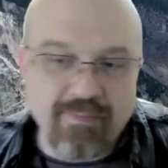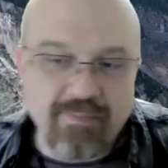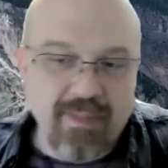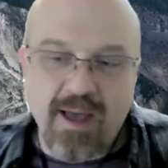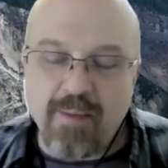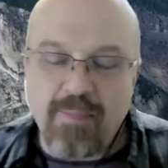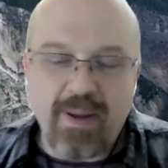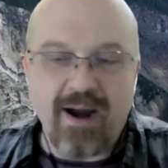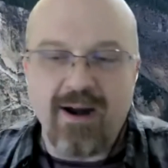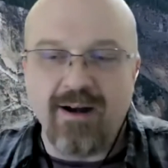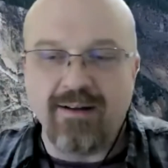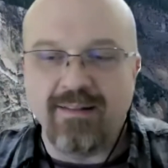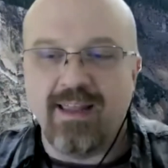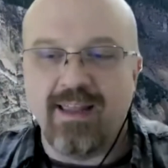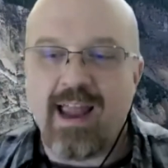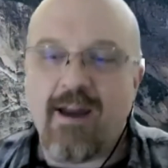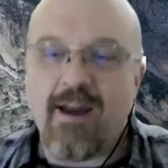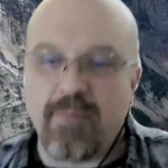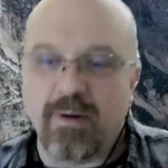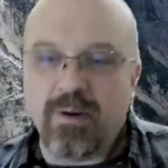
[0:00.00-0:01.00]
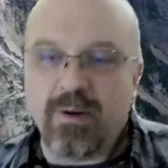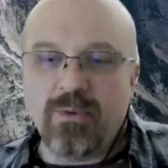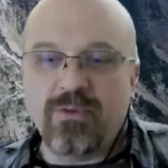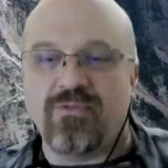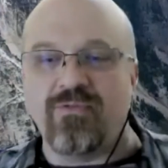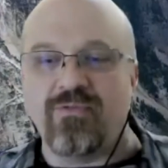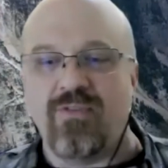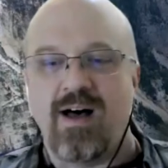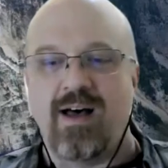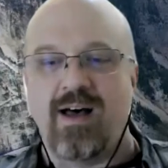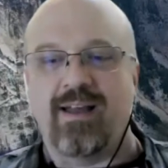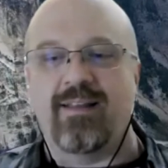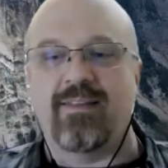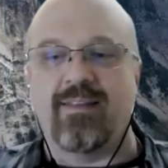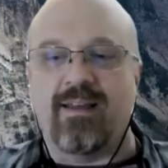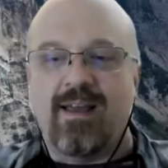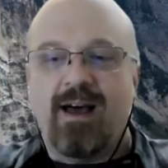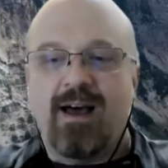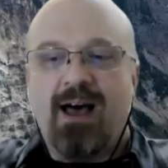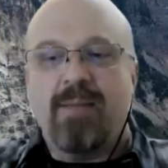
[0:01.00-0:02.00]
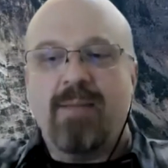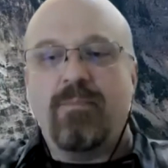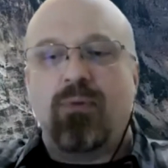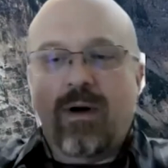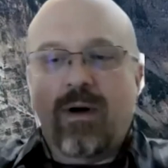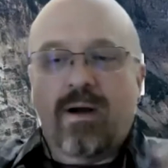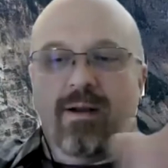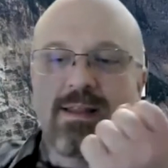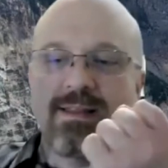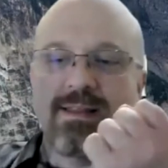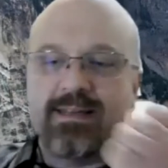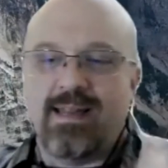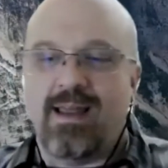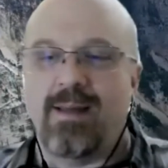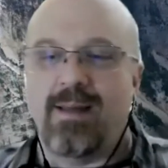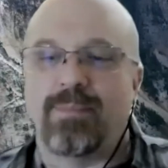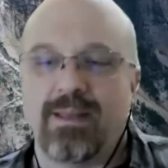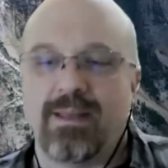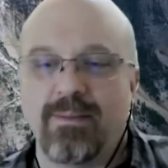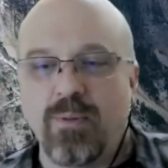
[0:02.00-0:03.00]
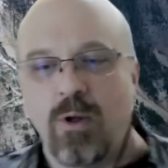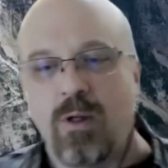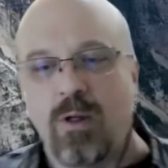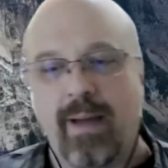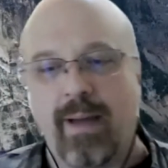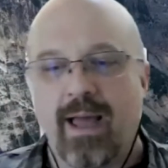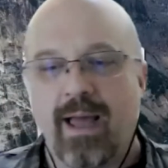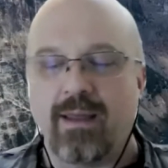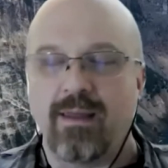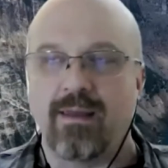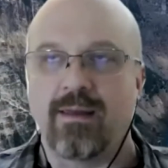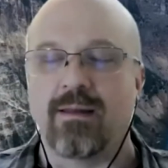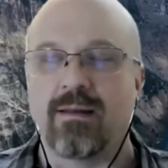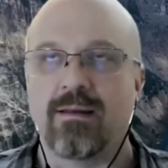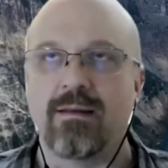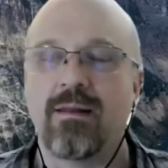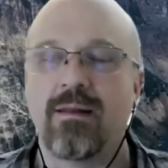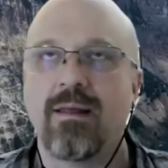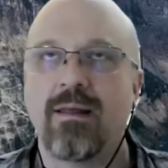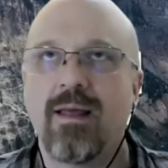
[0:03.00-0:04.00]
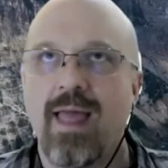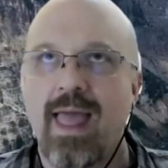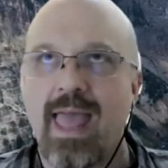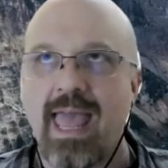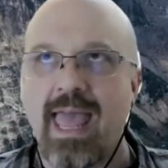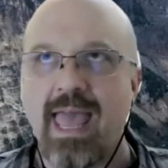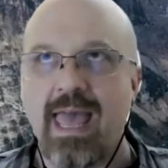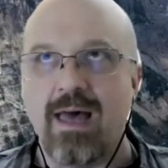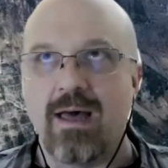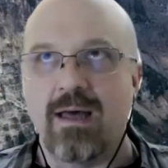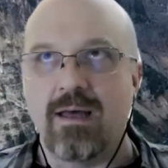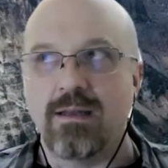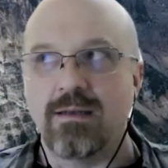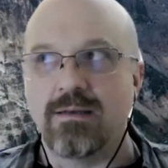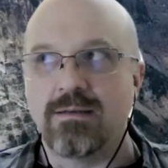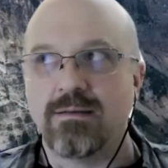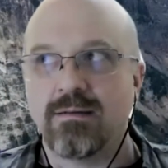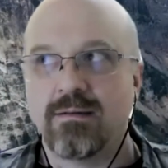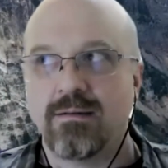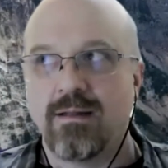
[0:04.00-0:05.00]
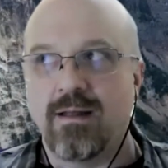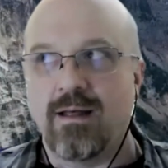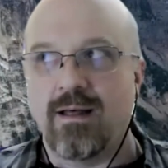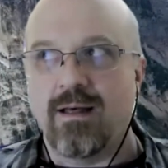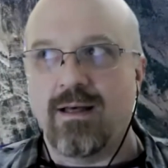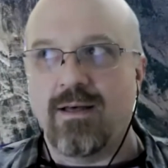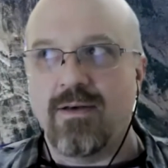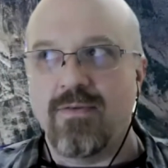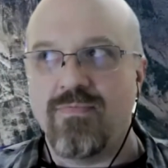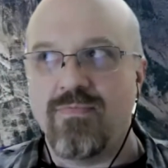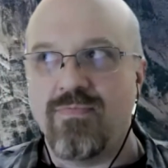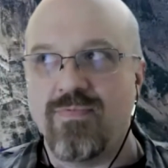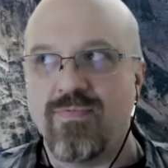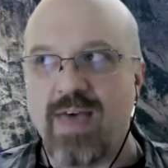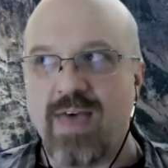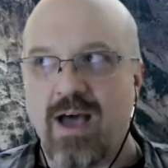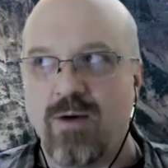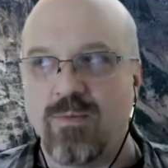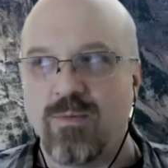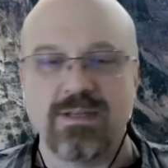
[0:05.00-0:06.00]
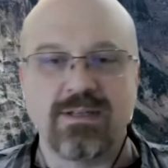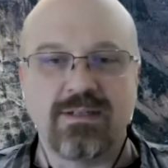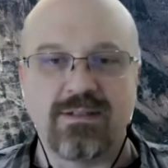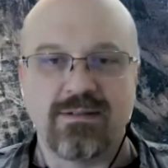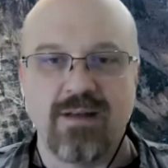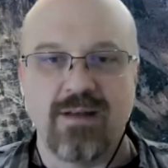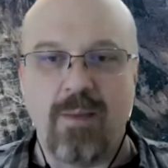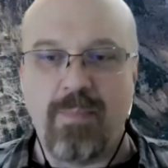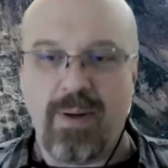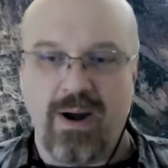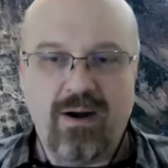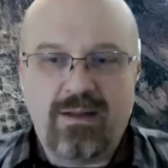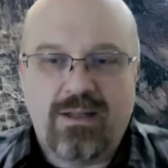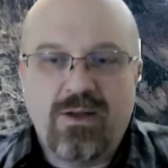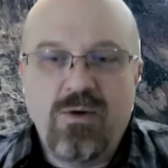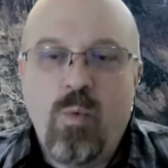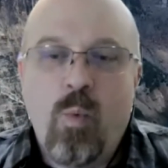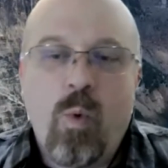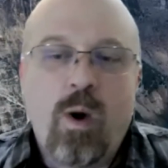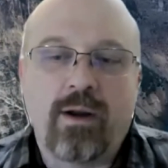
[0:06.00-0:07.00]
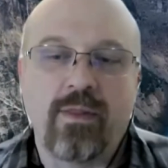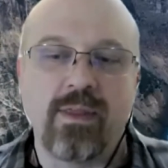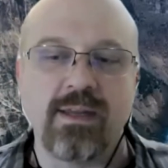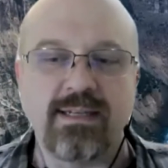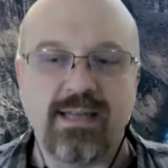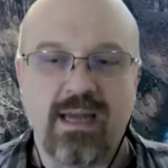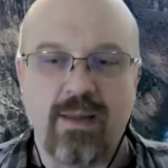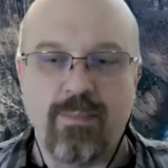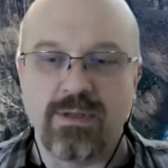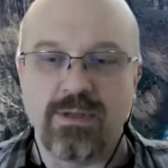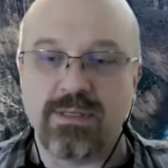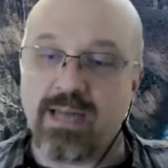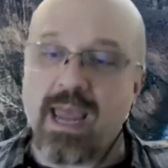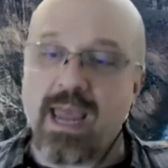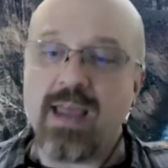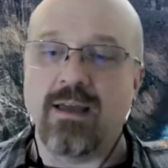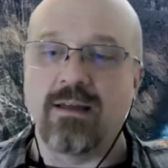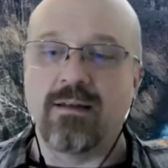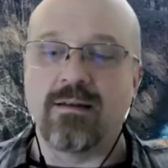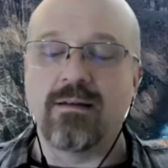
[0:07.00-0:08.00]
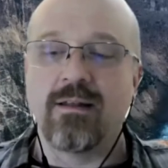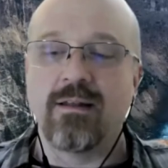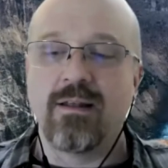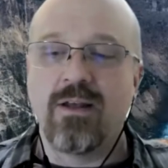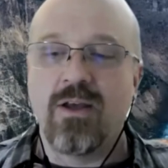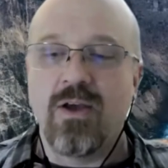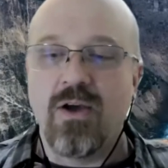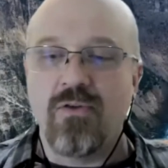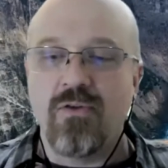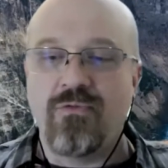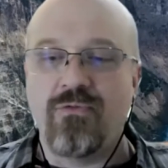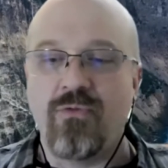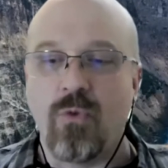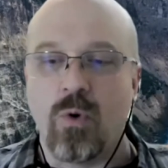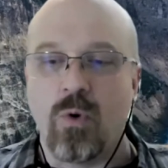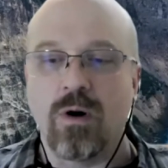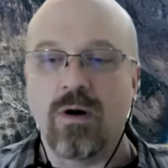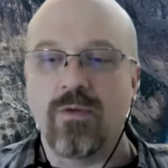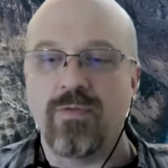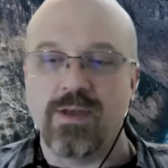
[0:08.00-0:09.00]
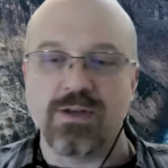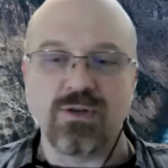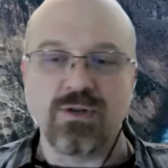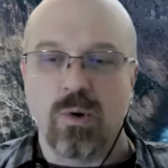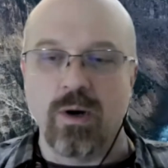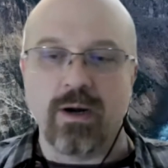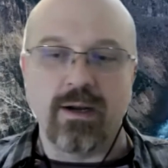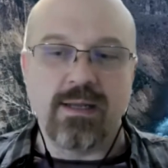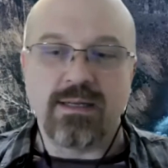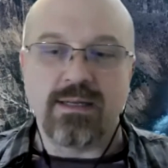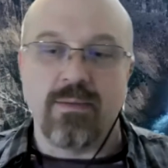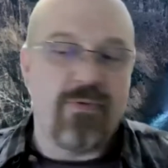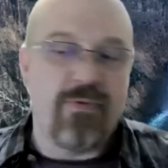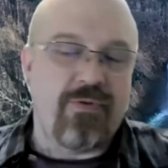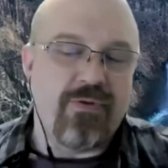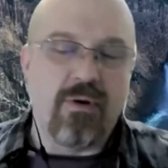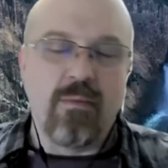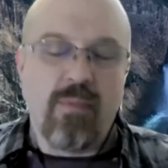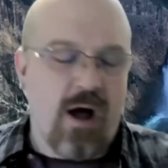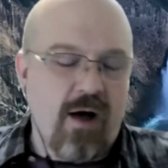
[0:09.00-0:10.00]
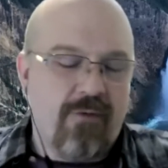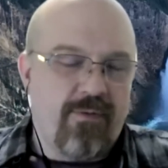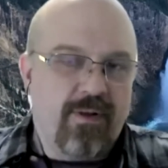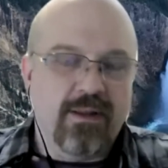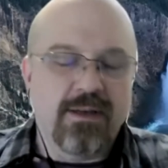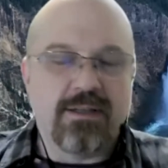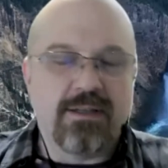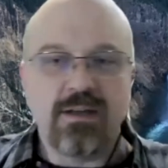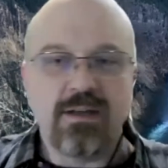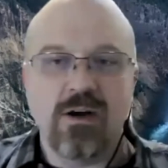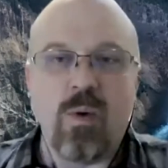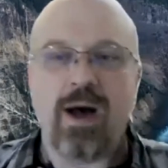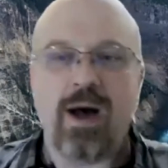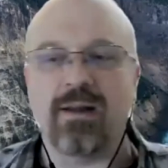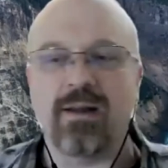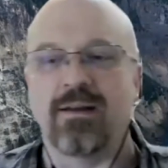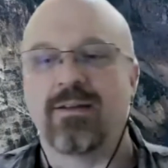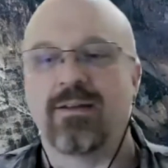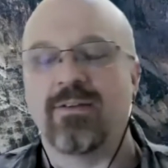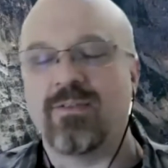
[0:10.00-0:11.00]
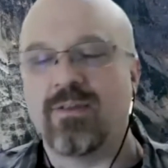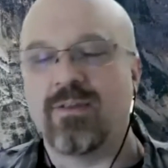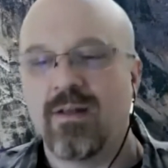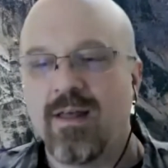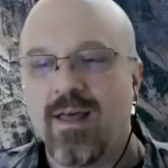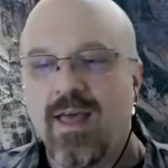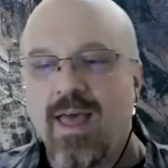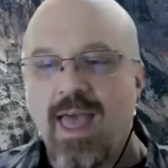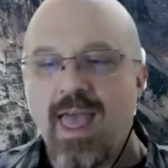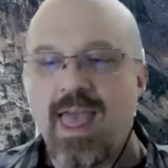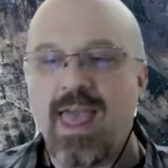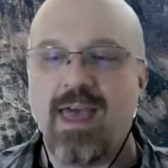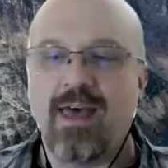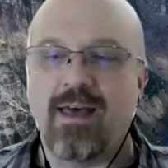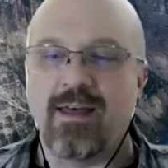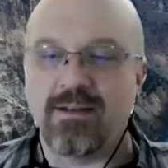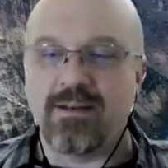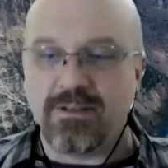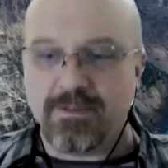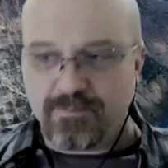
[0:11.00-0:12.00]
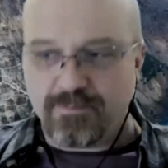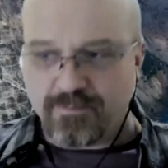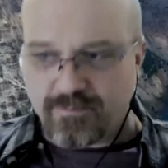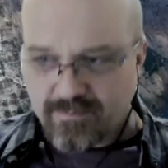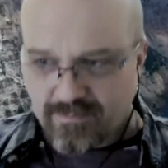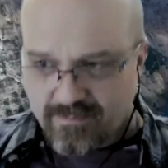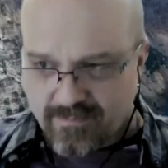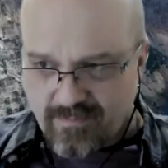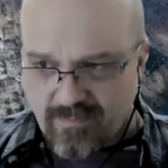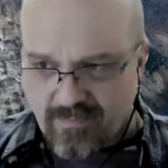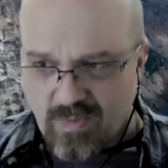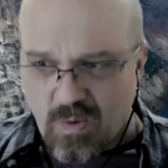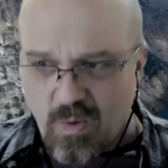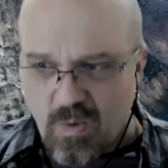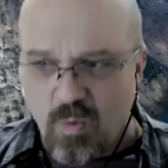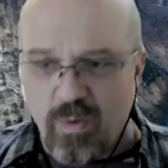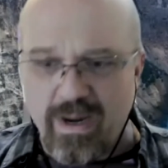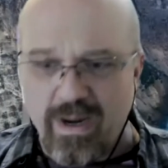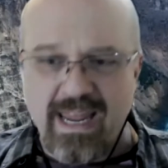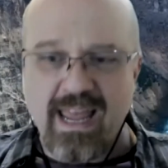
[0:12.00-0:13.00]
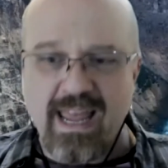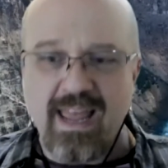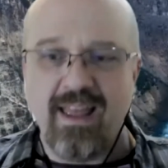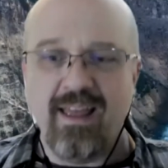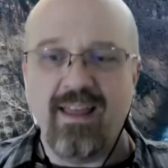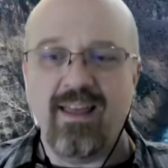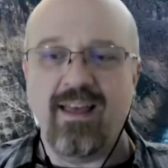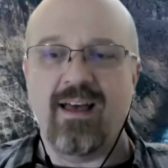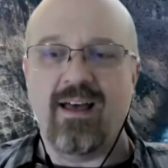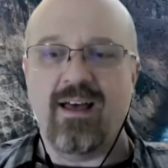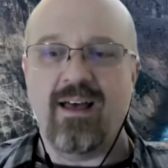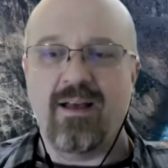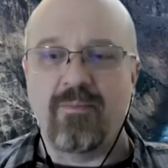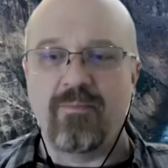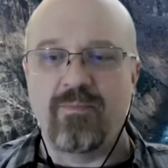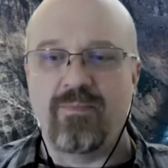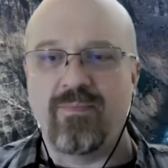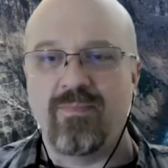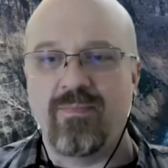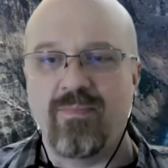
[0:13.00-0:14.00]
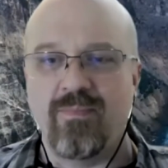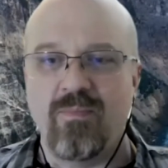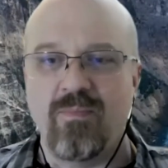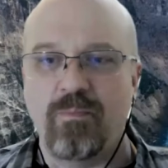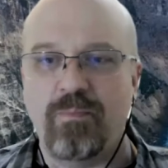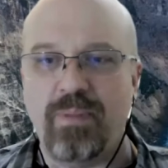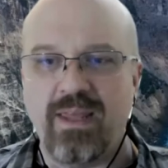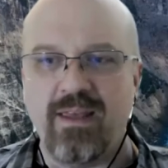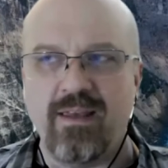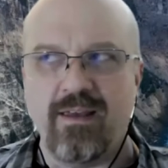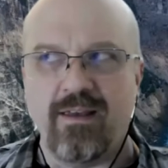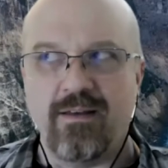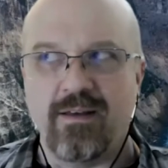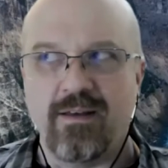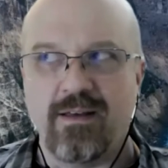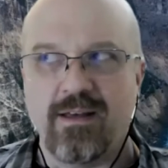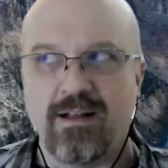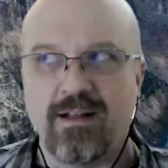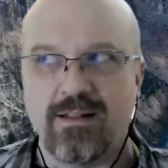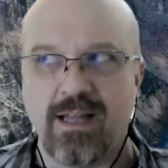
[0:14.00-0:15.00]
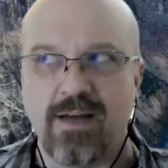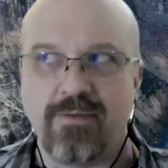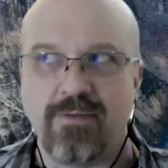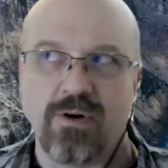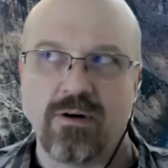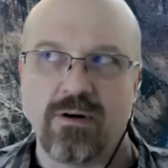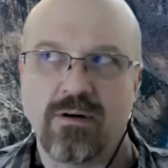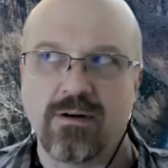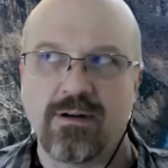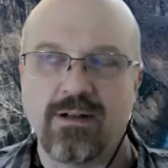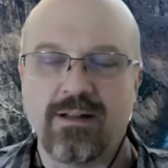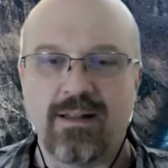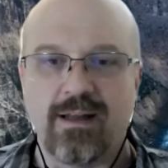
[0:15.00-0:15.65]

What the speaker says: apparently everybody was fine. The guy brought his sampling pole back in, and that was apparently one of the samples taken for this organism, Thermophilus aquaticus. And we, being clever